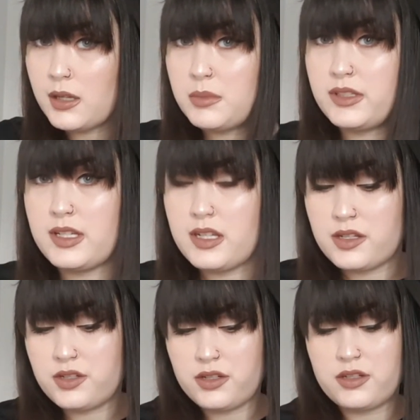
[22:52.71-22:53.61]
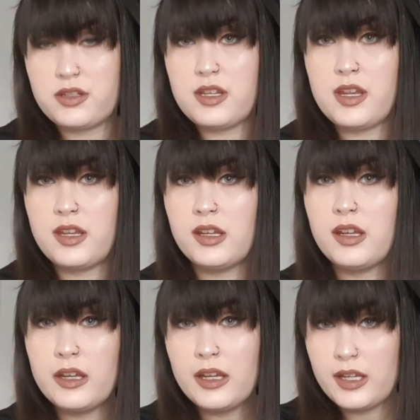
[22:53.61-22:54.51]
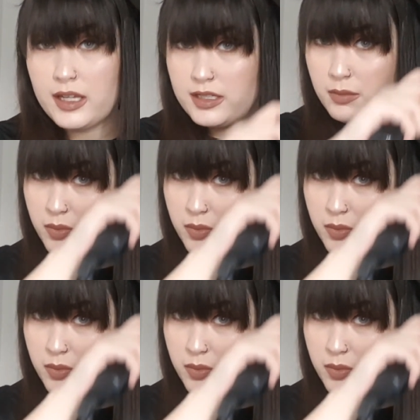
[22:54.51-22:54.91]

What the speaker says: but this is just as a